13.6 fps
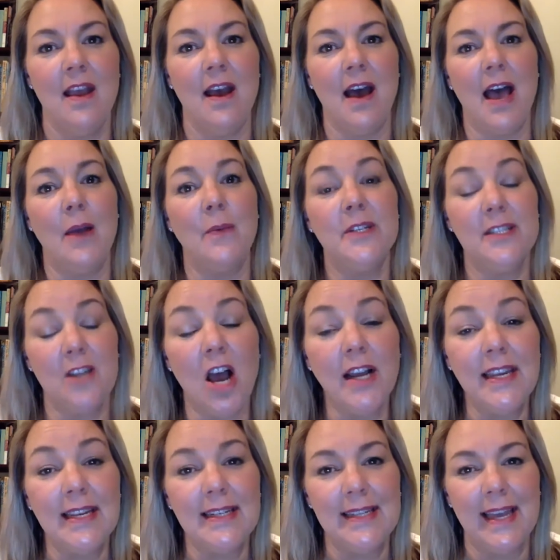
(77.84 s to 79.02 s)
I was
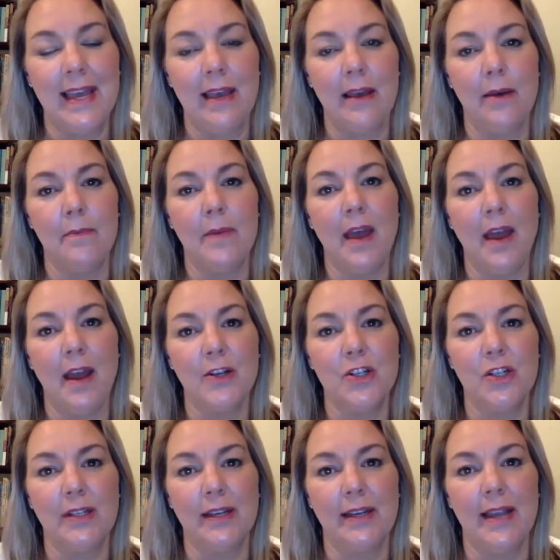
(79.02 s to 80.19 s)
talking to him
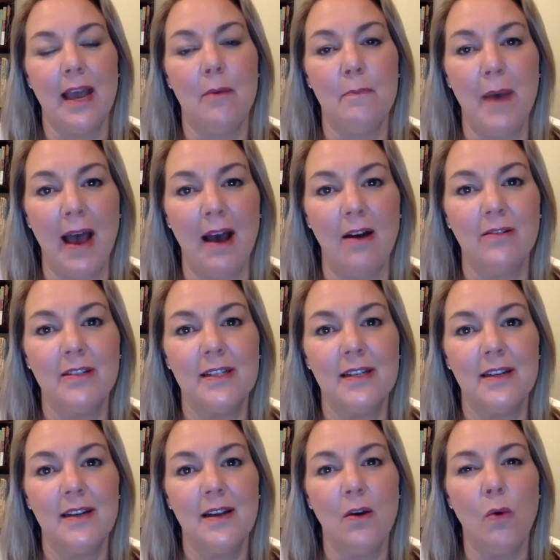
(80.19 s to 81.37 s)
actually about
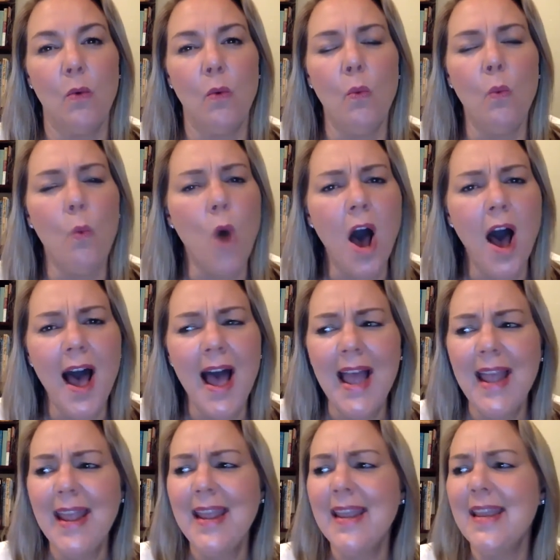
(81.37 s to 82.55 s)

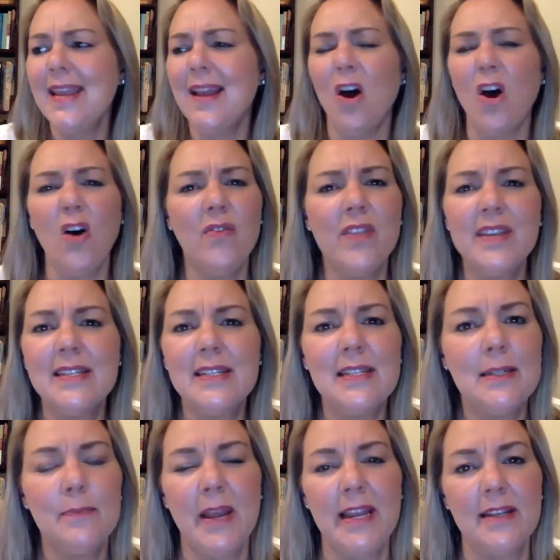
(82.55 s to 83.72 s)
why all this
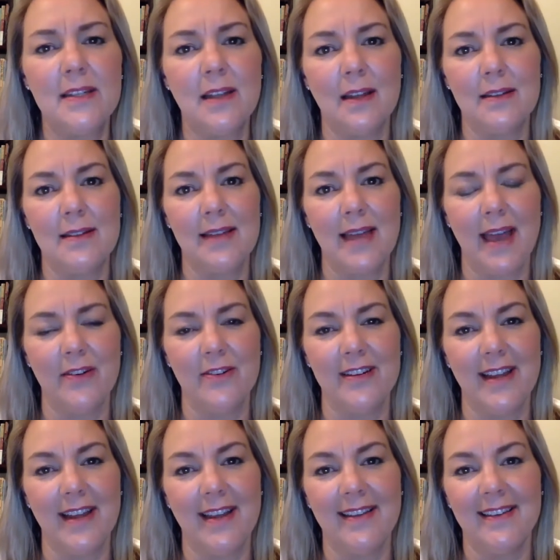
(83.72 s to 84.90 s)
space on
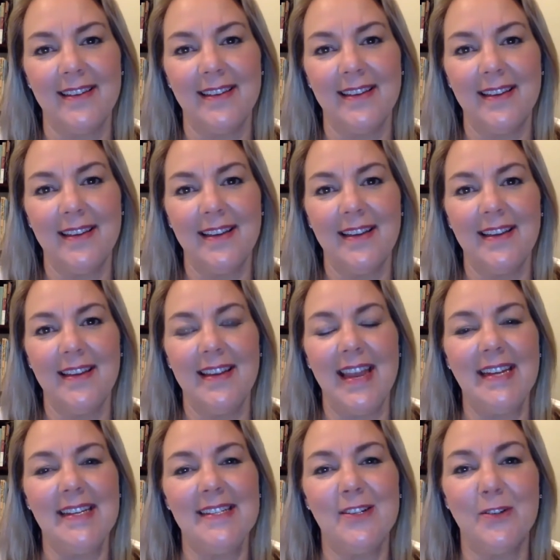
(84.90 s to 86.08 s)
Saturday.
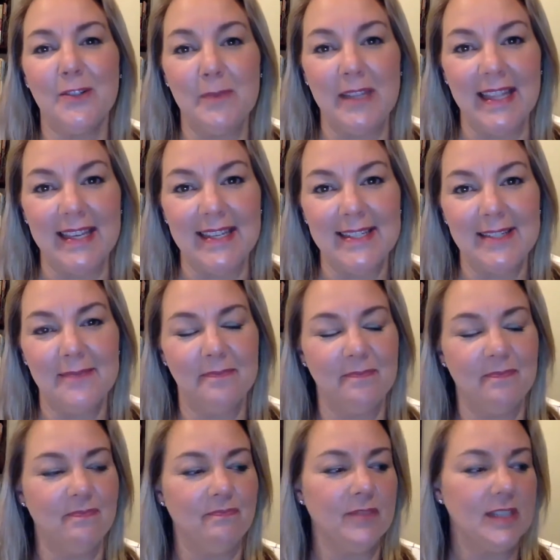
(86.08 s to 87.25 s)
And he told me this:
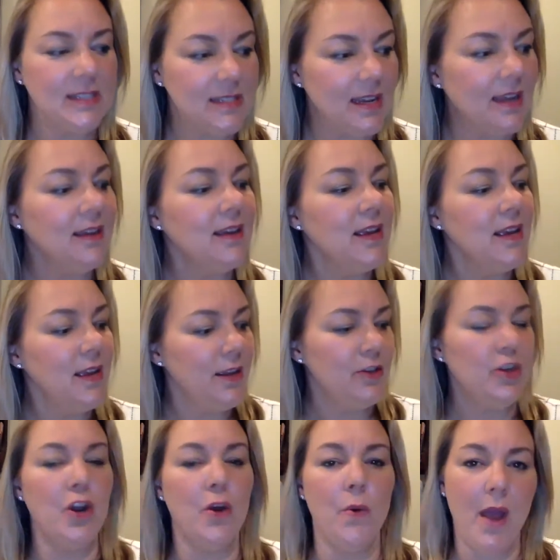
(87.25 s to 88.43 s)
Melissa,
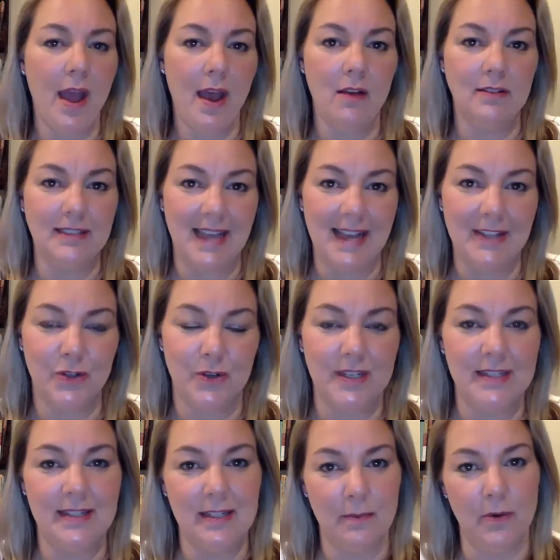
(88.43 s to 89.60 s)
you know how
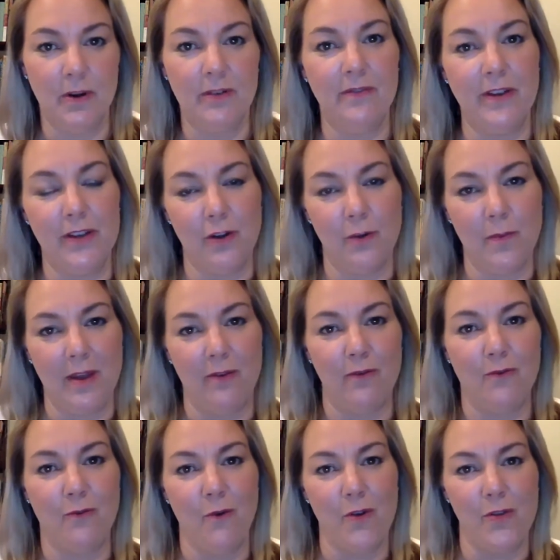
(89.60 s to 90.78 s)
Lazarus is the prefigurement
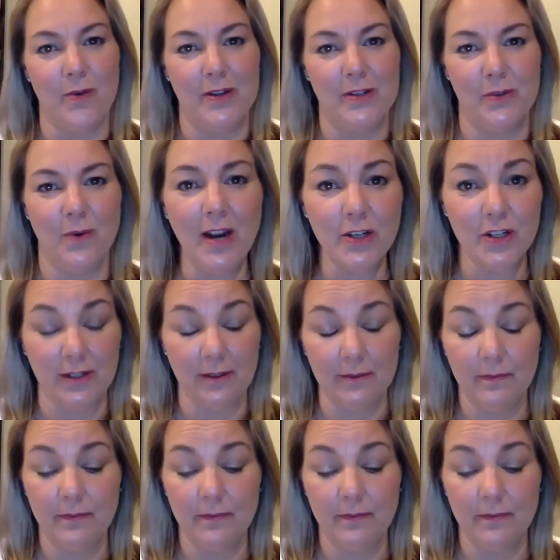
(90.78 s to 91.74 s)
for the resurrection?